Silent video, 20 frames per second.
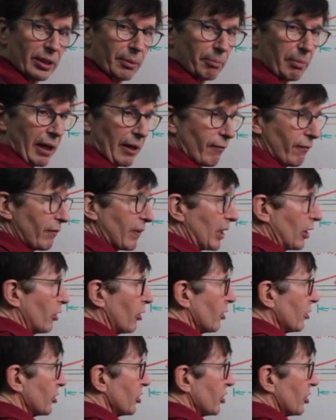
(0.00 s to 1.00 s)
at my
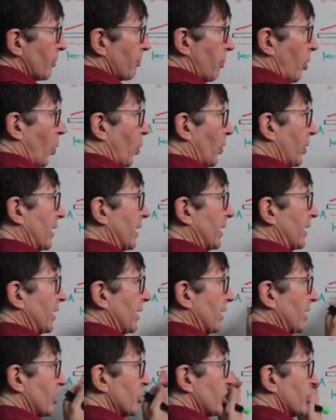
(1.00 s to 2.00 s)
finger supporting
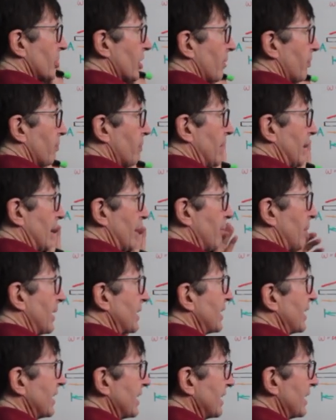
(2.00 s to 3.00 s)
this beam
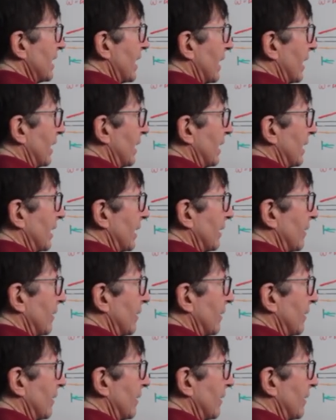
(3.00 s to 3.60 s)
as a stick